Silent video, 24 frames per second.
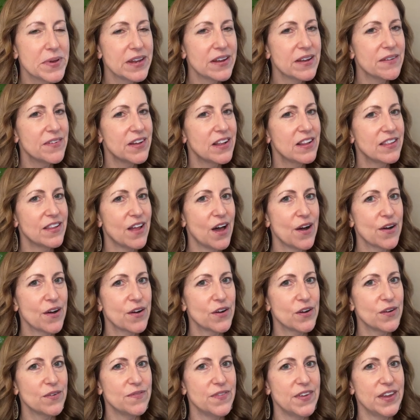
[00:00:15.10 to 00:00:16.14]
bit of a
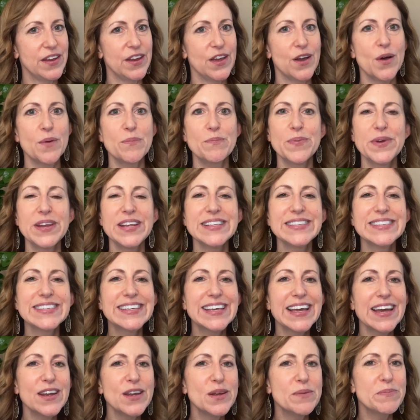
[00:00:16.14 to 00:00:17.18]
longer video, but it's
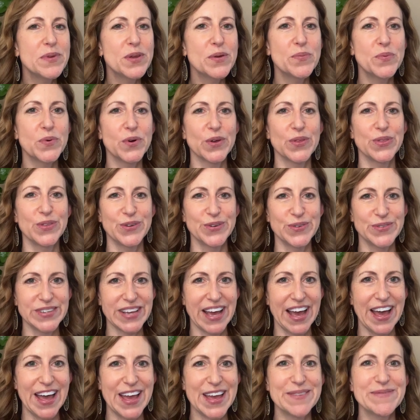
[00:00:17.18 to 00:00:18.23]
gonna be worth your
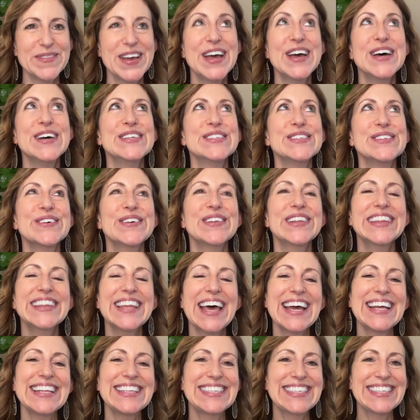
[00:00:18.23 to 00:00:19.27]
time. So
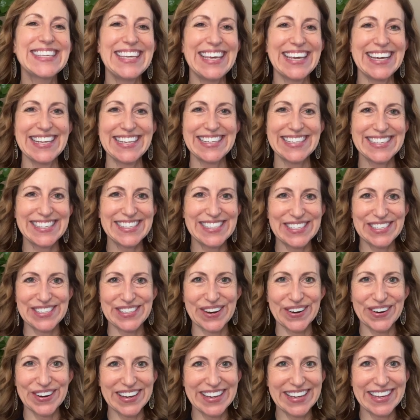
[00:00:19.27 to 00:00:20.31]
let's get
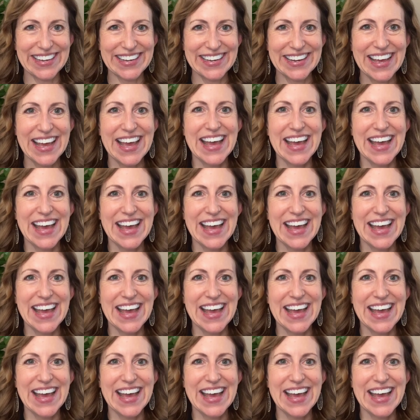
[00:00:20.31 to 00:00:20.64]
started.